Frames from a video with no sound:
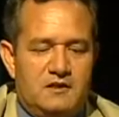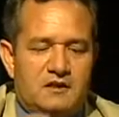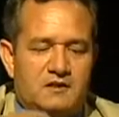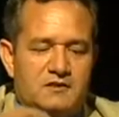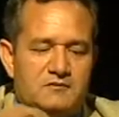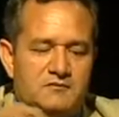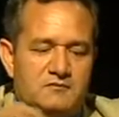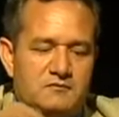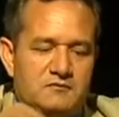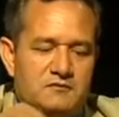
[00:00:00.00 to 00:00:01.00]
and
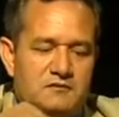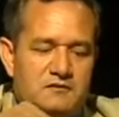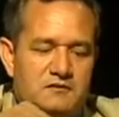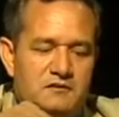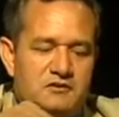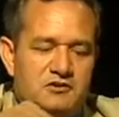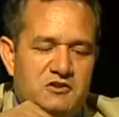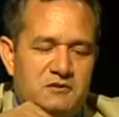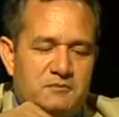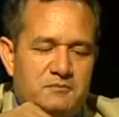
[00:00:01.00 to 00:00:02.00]
give the
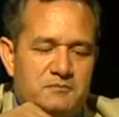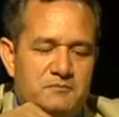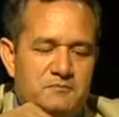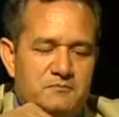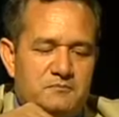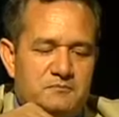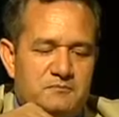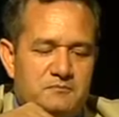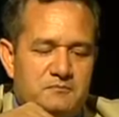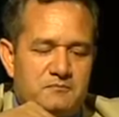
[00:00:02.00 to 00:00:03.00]
sharp
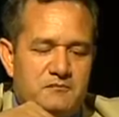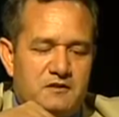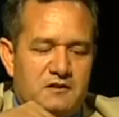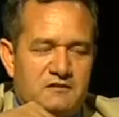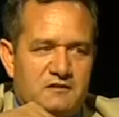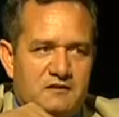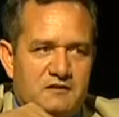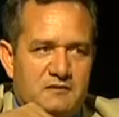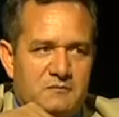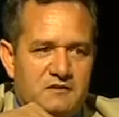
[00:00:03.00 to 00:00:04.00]
cutting
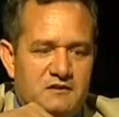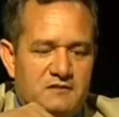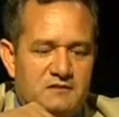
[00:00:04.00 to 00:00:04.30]
in the middle.